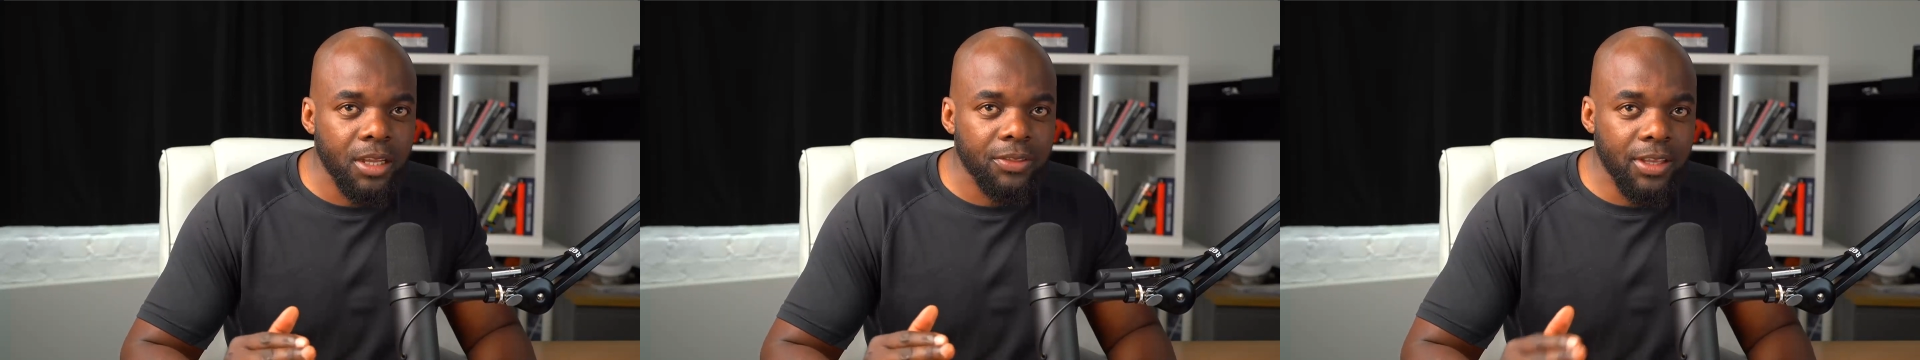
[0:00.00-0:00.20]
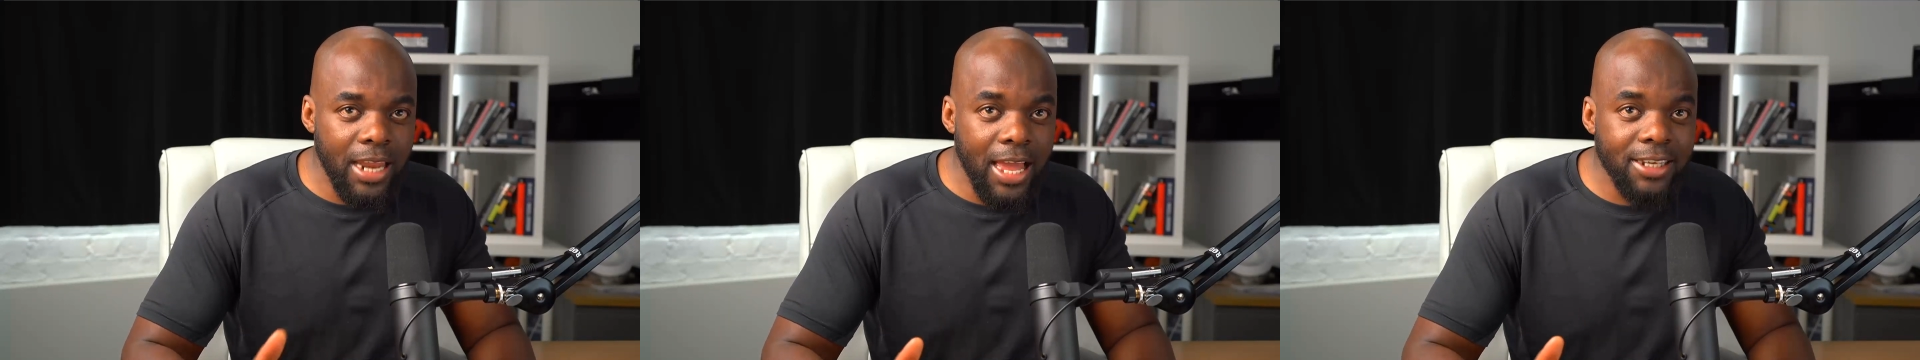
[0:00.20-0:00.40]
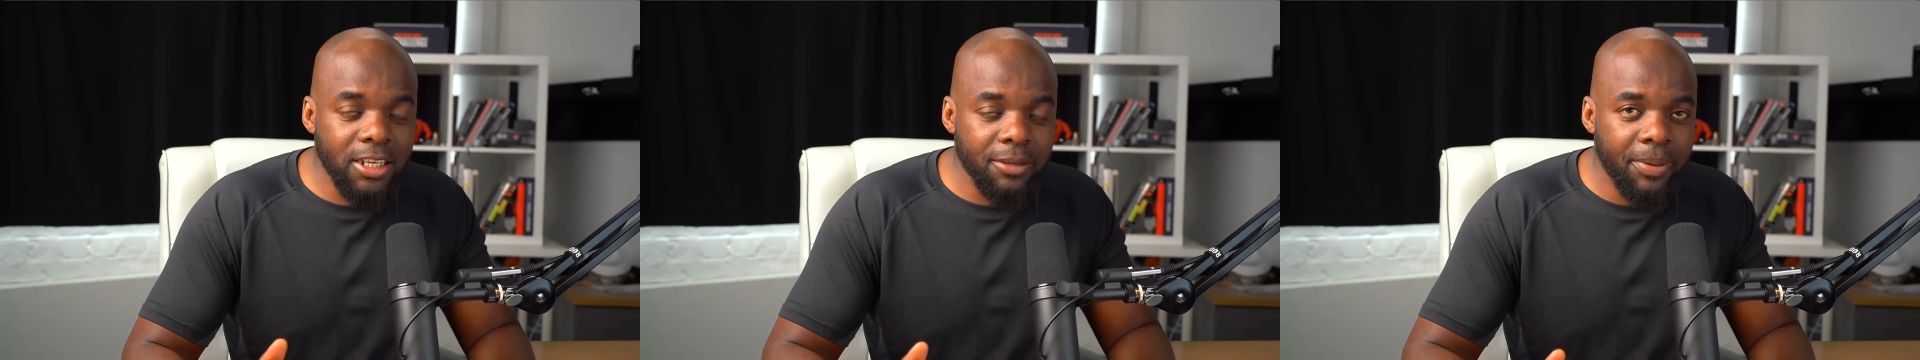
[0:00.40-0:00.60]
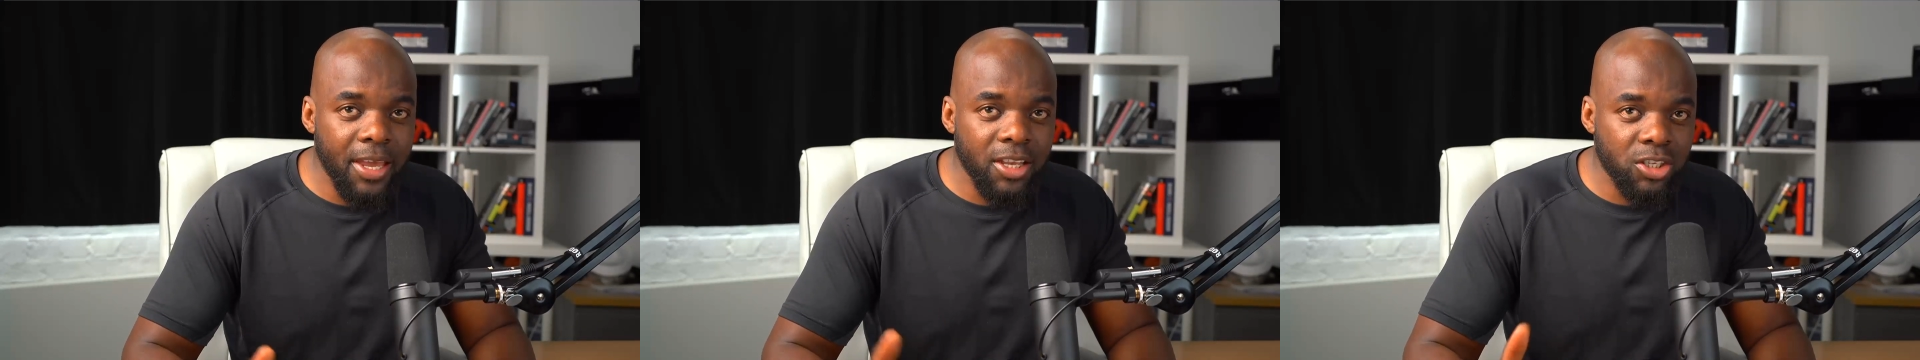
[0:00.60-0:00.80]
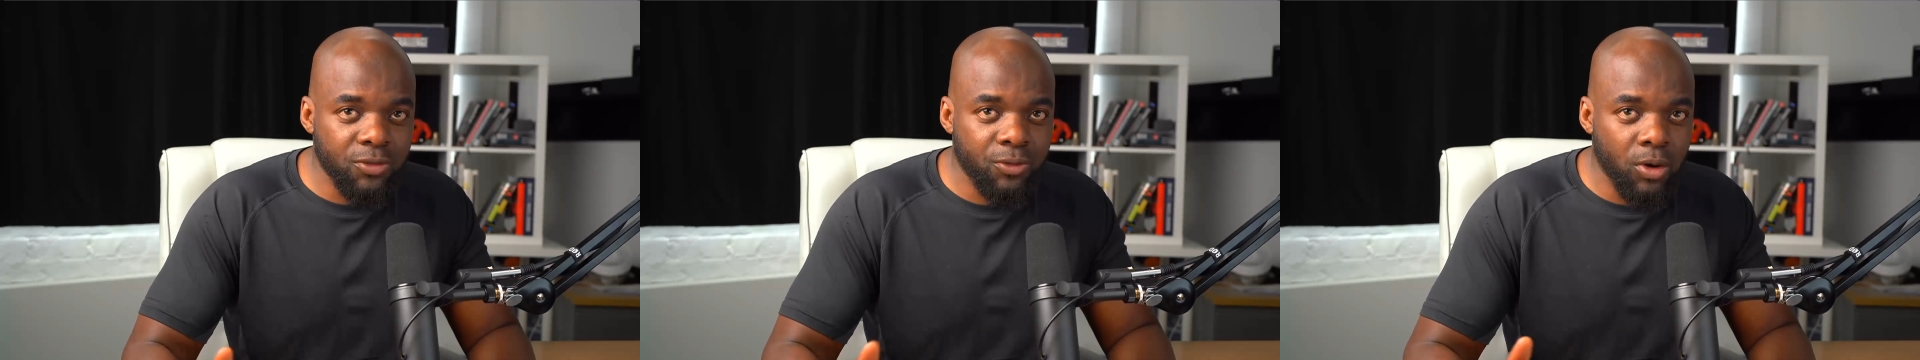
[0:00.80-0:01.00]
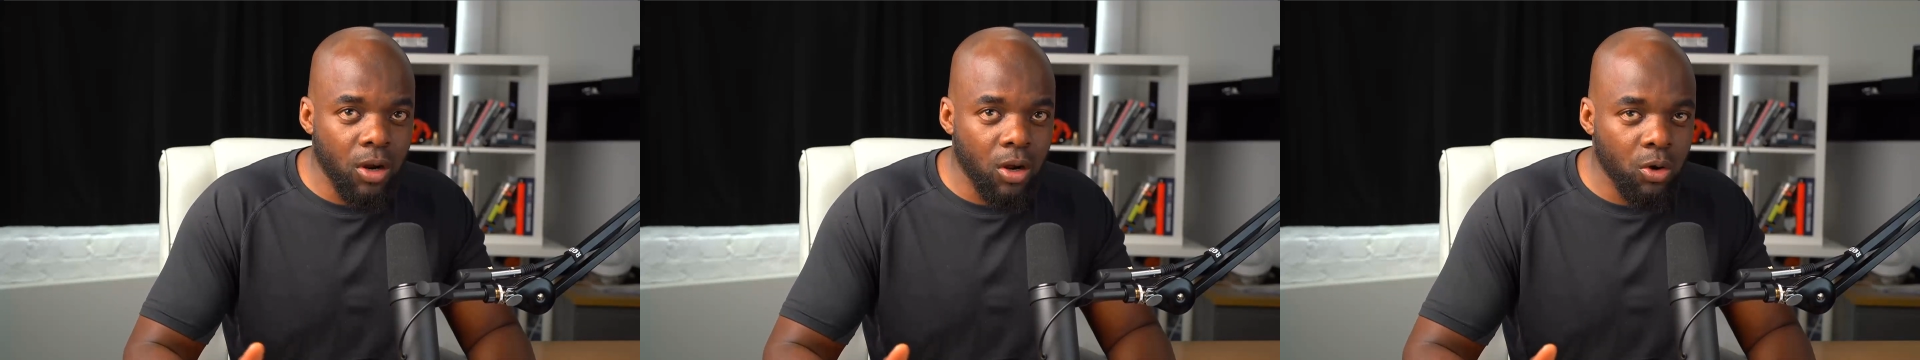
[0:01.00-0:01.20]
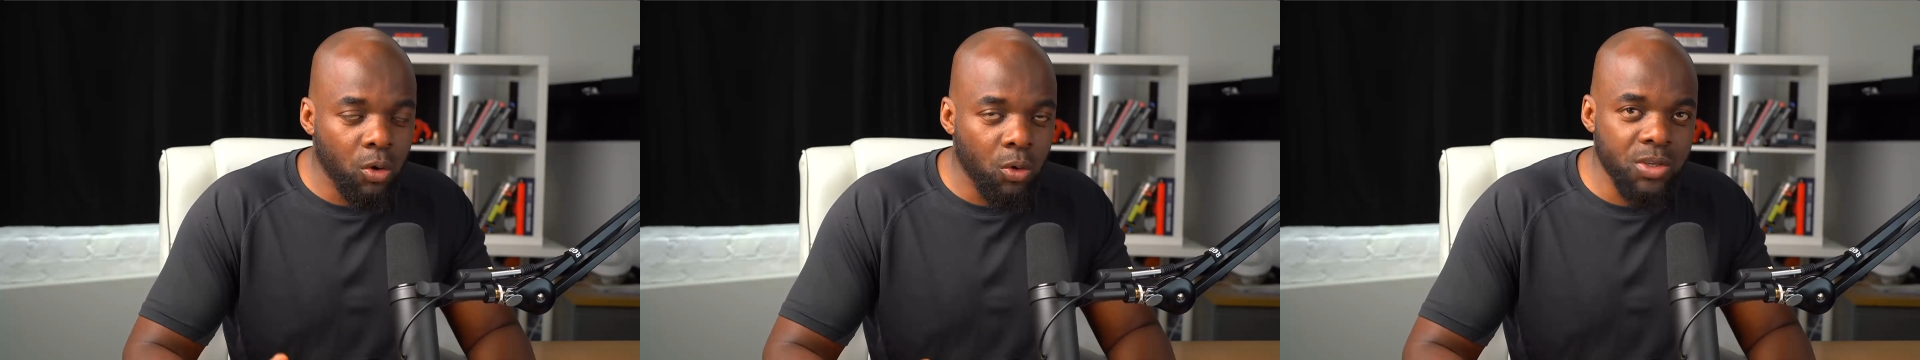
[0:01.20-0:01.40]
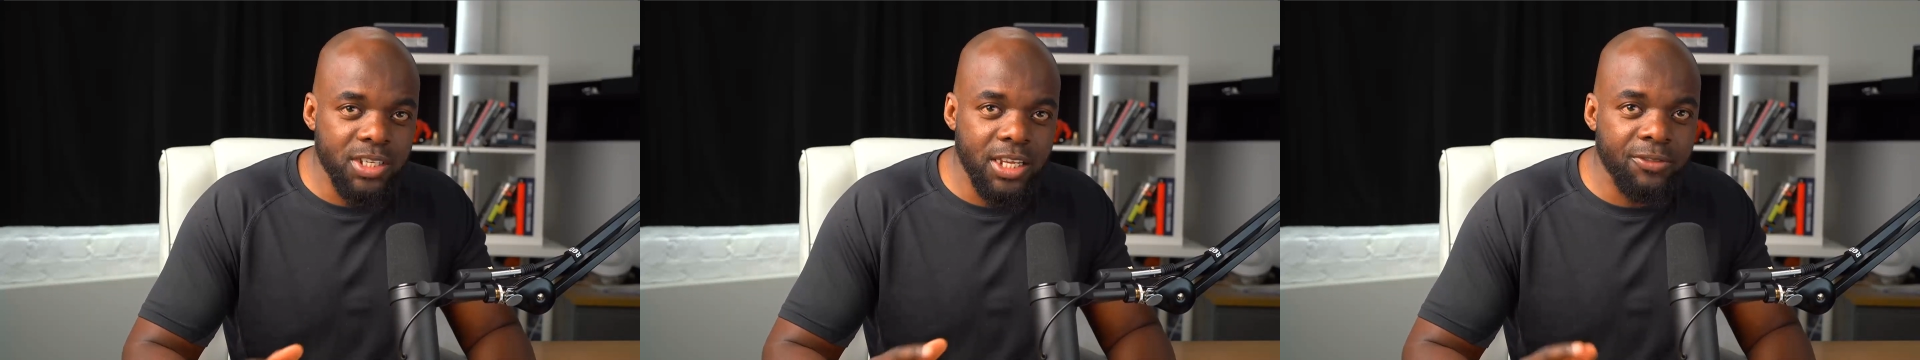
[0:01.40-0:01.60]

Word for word: the landing pages for our course.